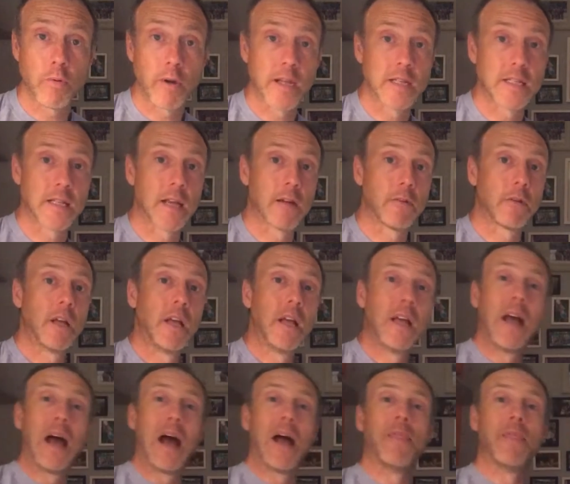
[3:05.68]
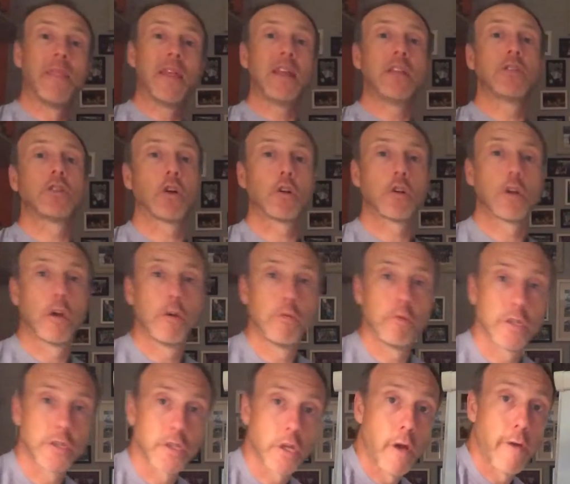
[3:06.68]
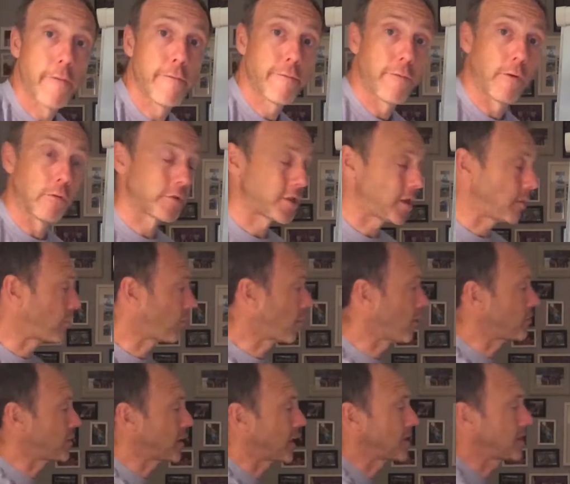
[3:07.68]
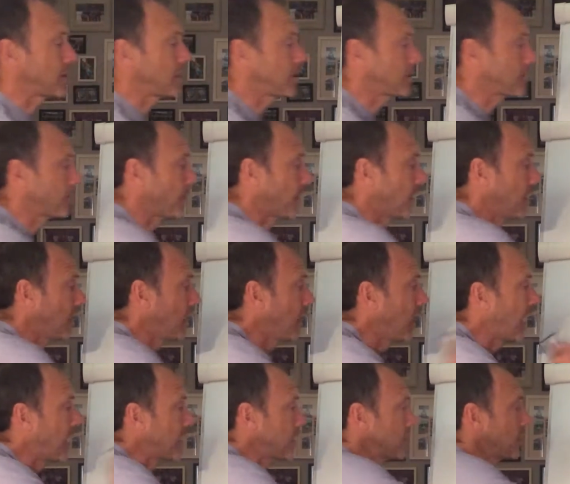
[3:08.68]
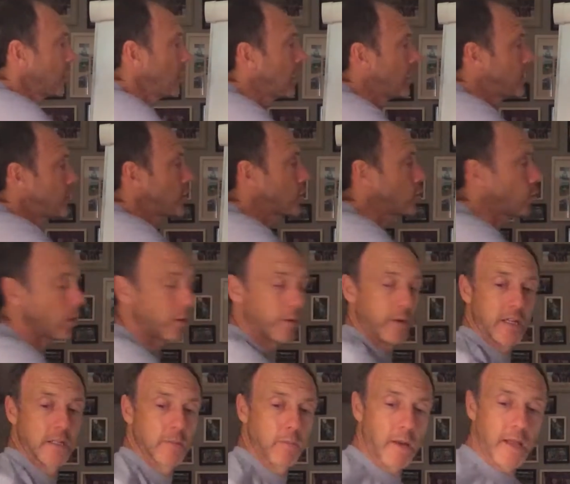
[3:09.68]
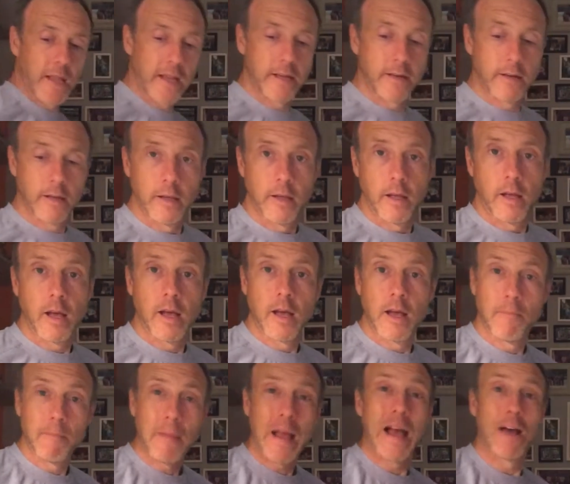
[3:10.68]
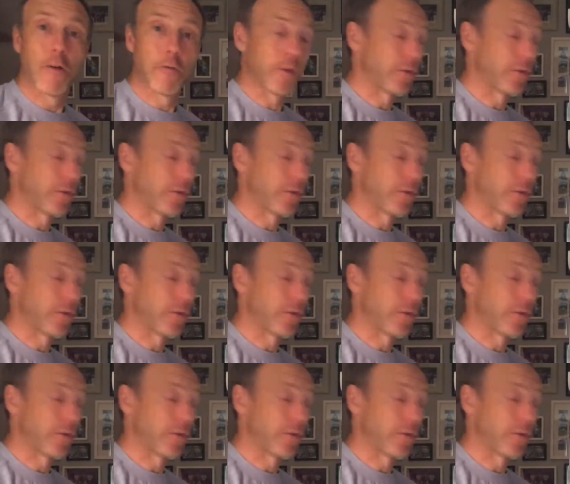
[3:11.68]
break down, and these are known as faulty processes. And I just want to explain how